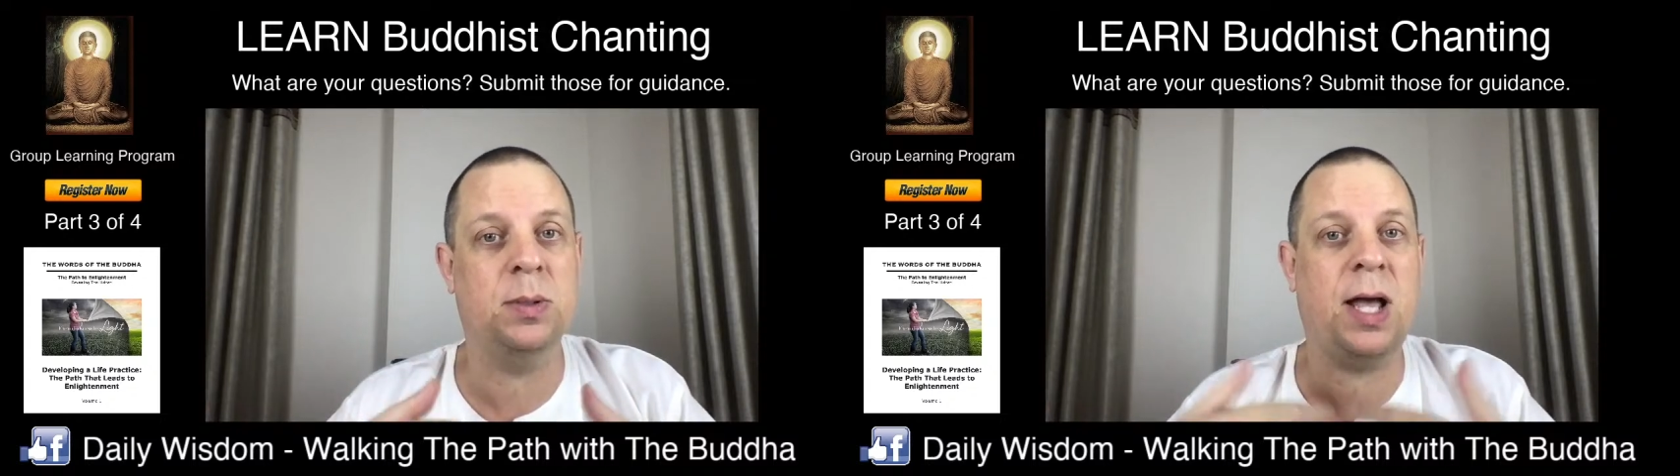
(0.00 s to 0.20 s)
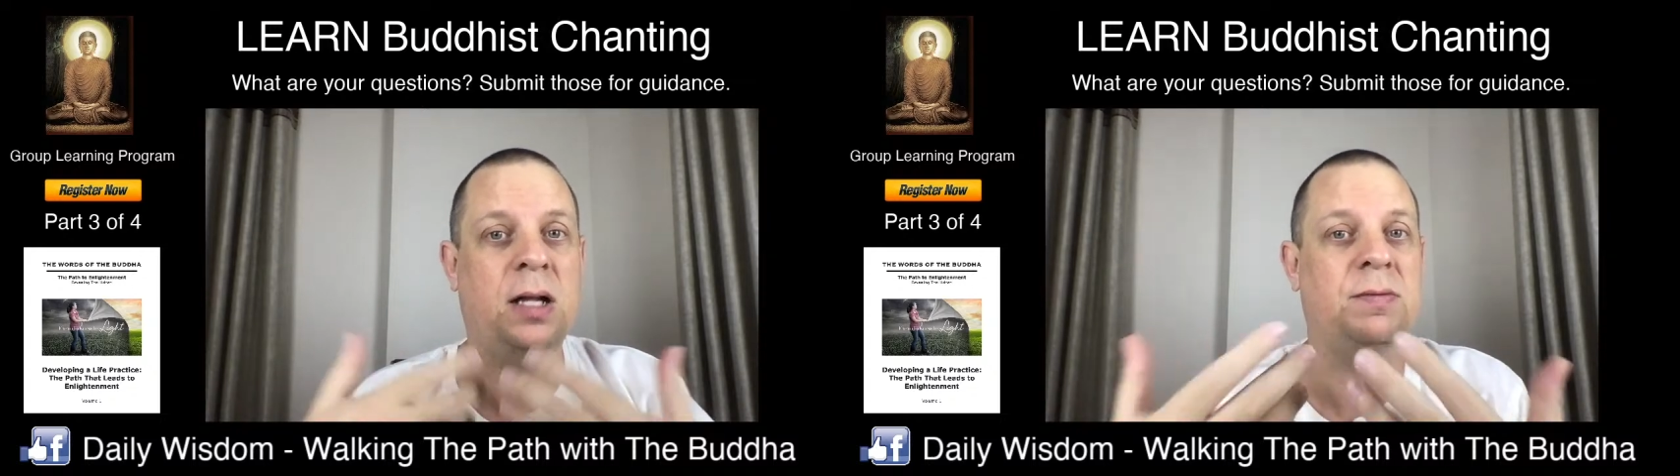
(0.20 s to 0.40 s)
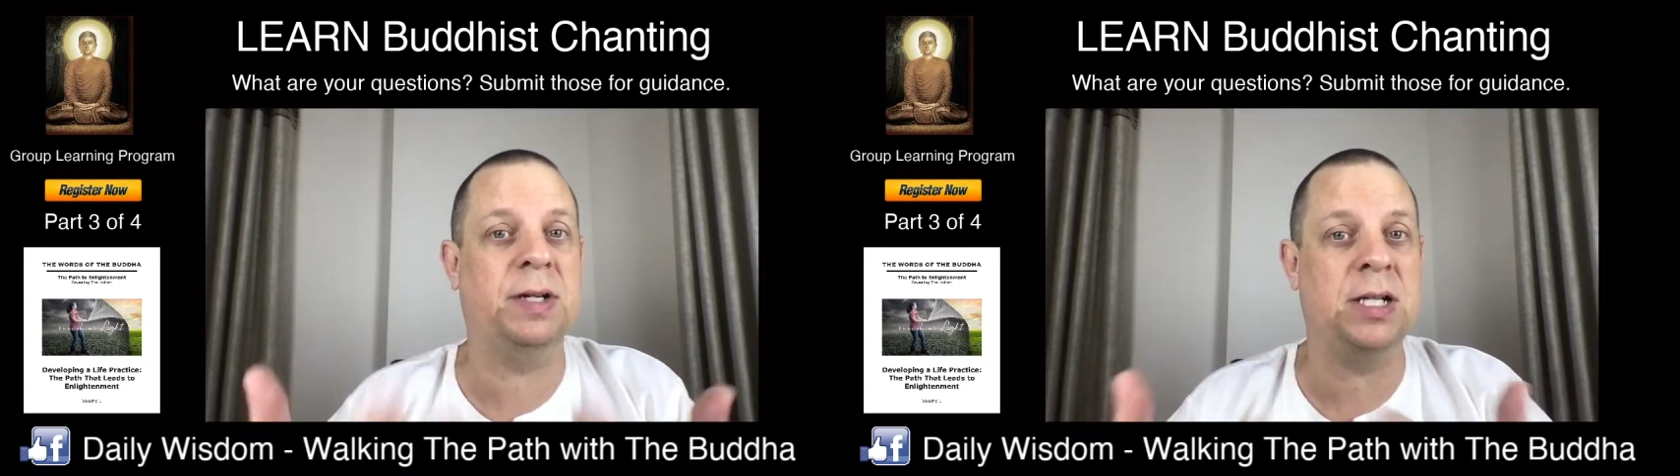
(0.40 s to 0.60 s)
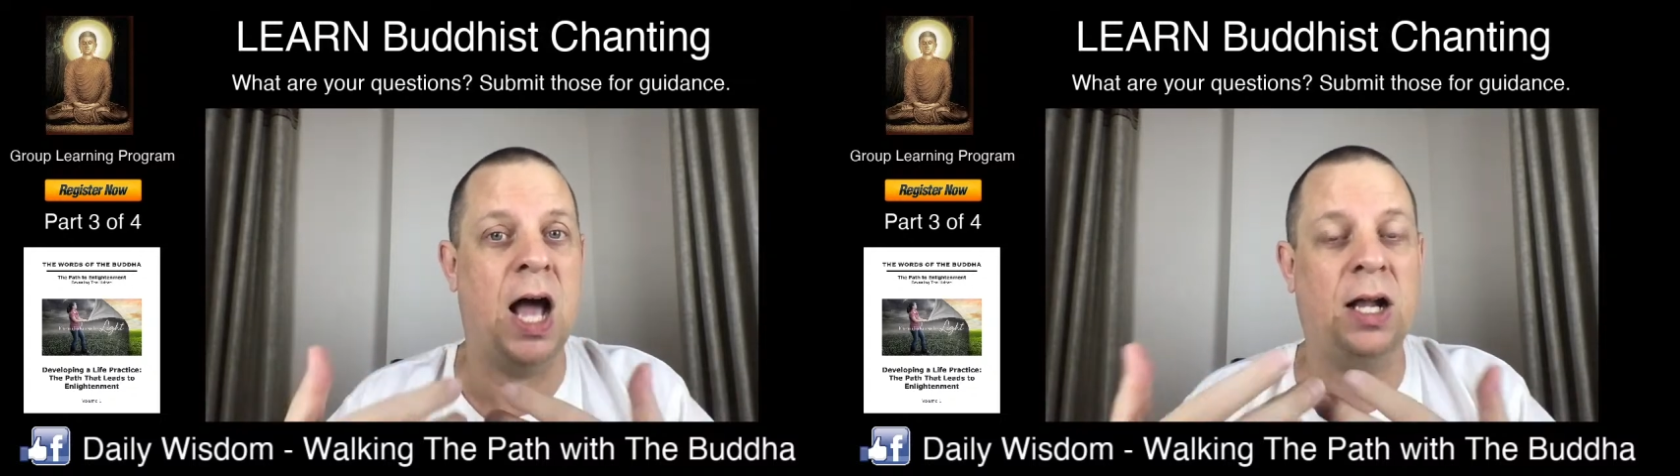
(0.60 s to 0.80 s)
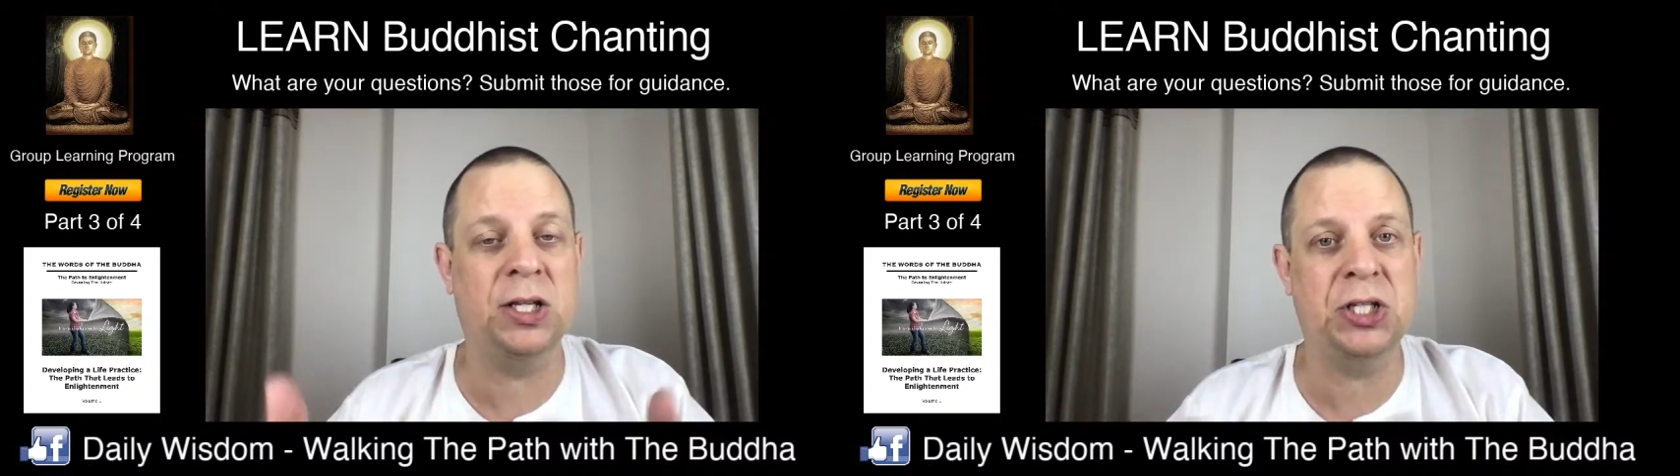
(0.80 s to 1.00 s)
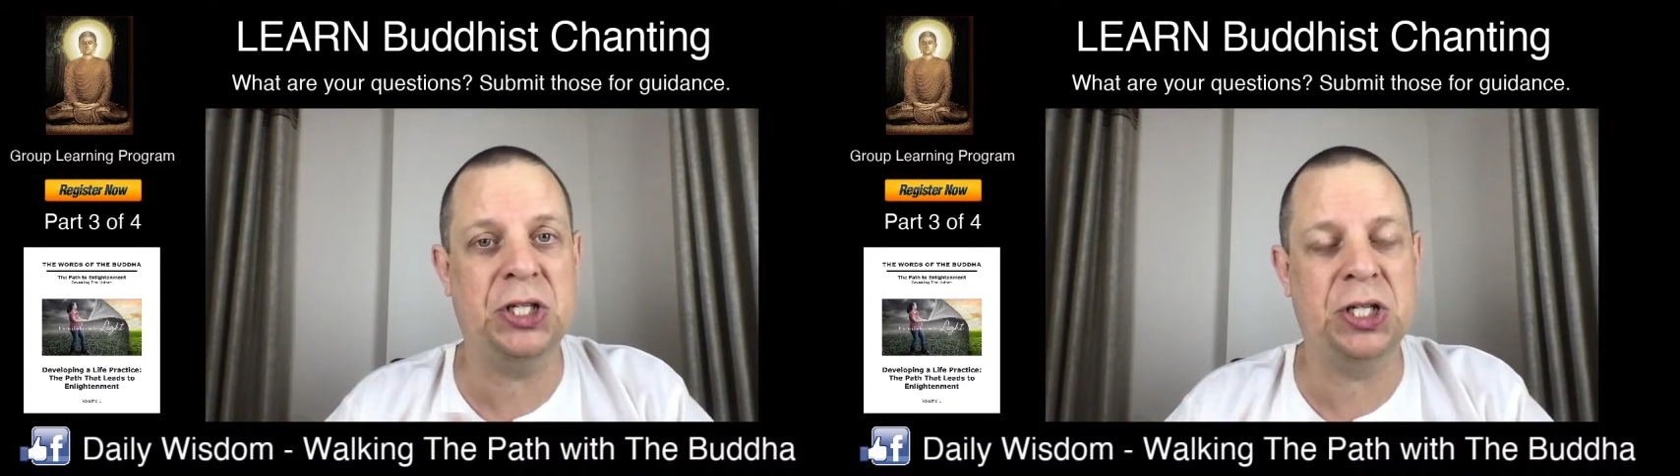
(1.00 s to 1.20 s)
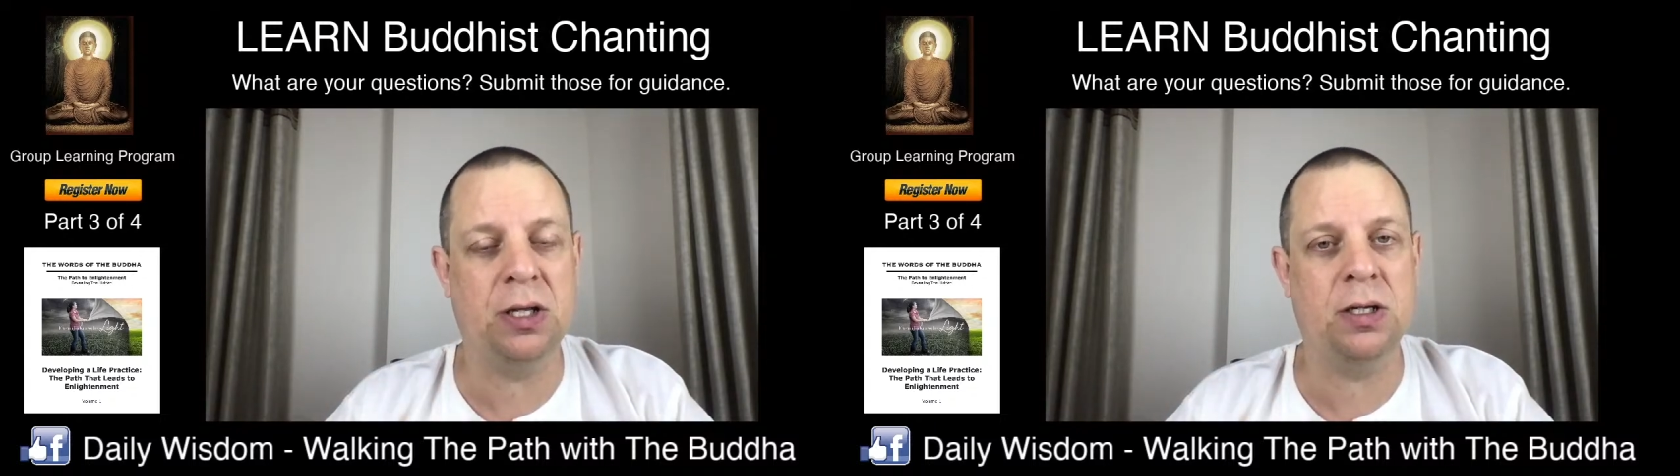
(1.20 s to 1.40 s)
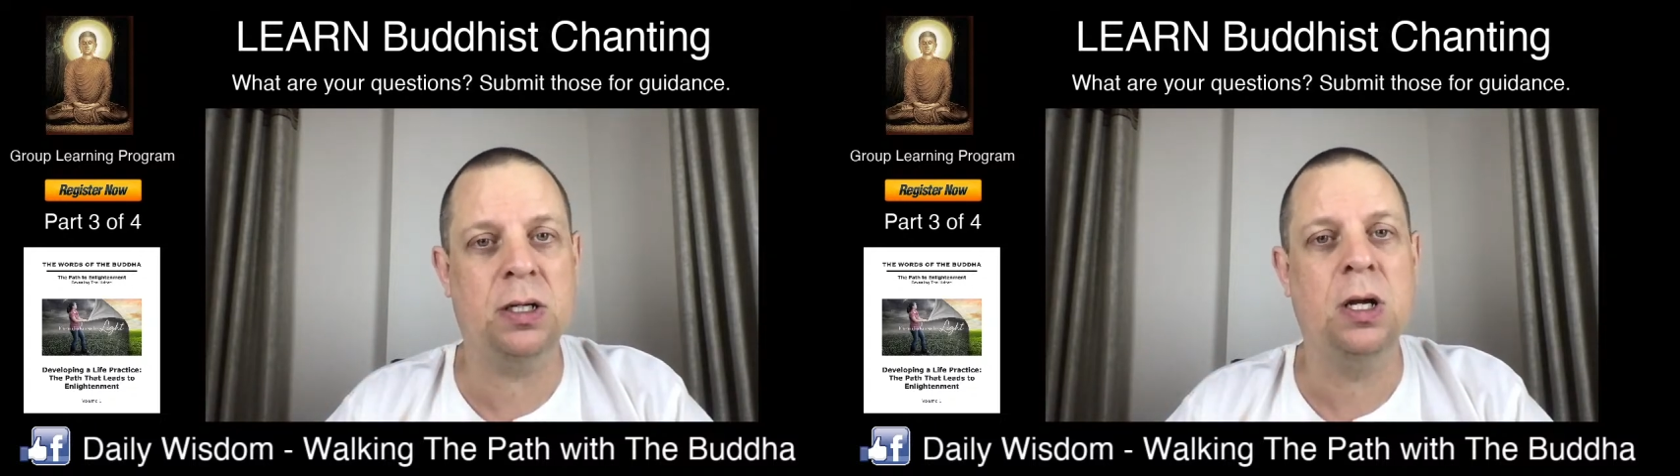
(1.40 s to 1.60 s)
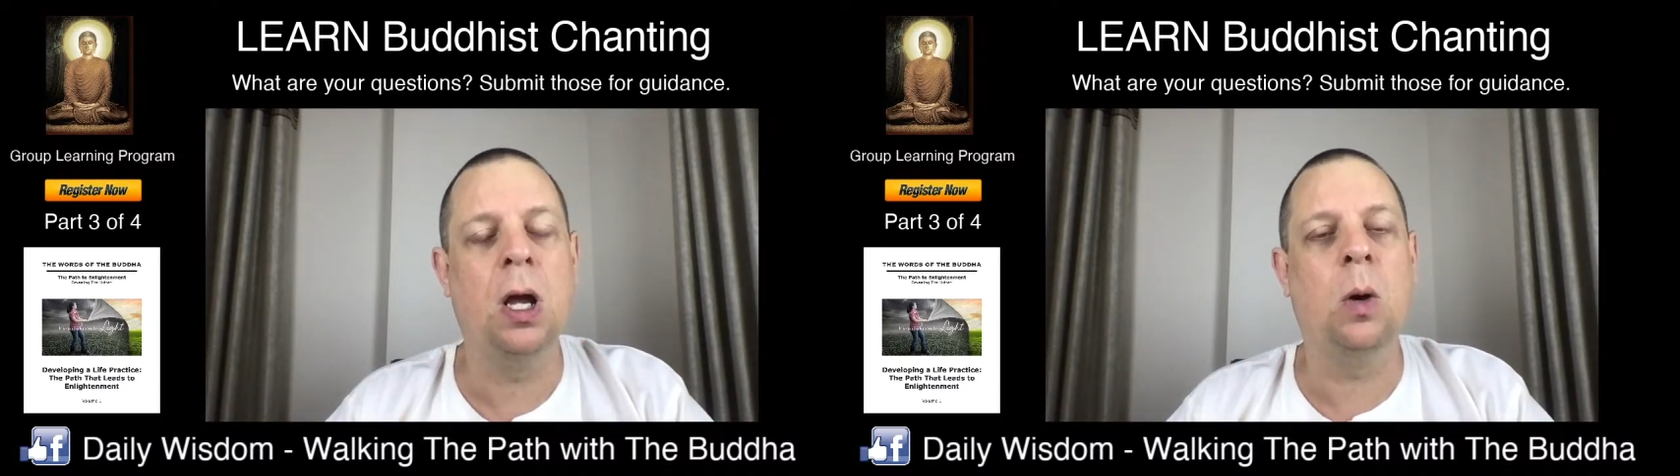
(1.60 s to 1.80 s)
kind of acknowledge each other,